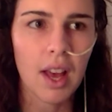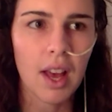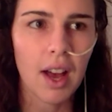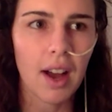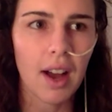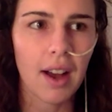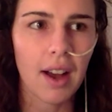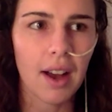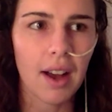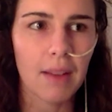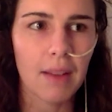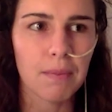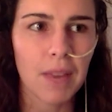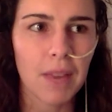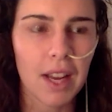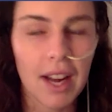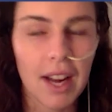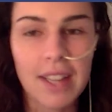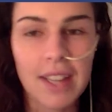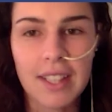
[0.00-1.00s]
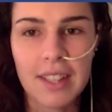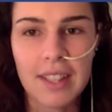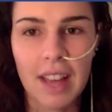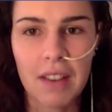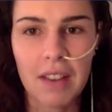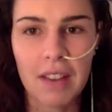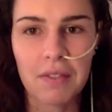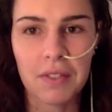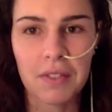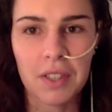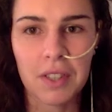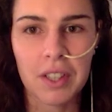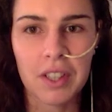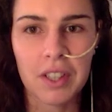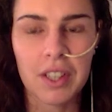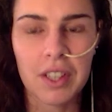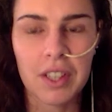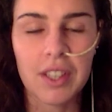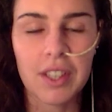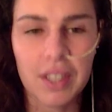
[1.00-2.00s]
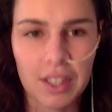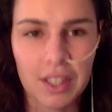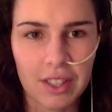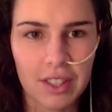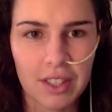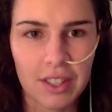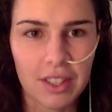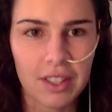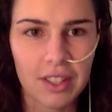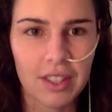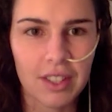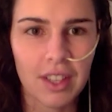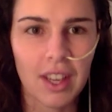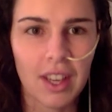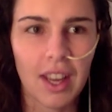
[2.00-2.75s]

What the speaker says: And I did that for years.